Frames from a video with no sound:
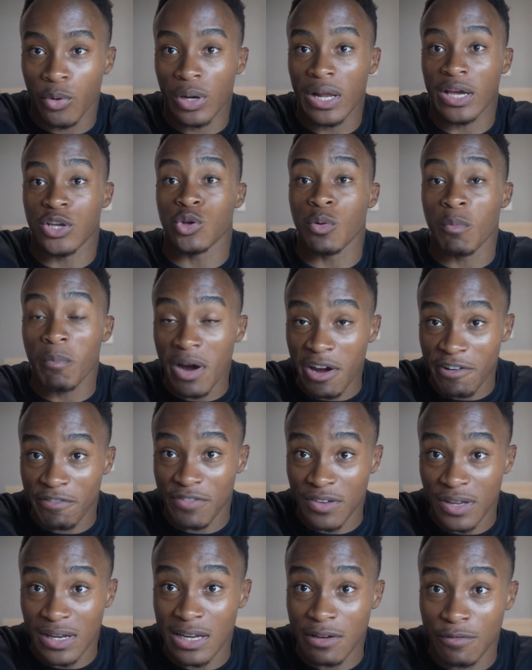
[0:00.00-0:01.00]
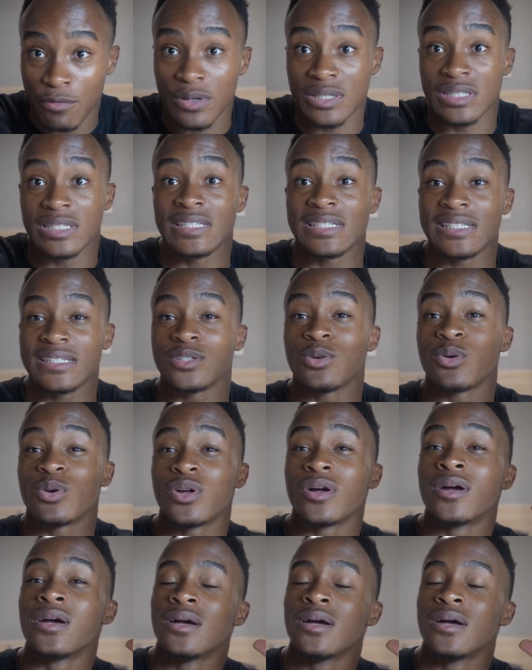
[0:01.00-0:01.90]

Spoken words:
Like, your mafia level. It's just, you're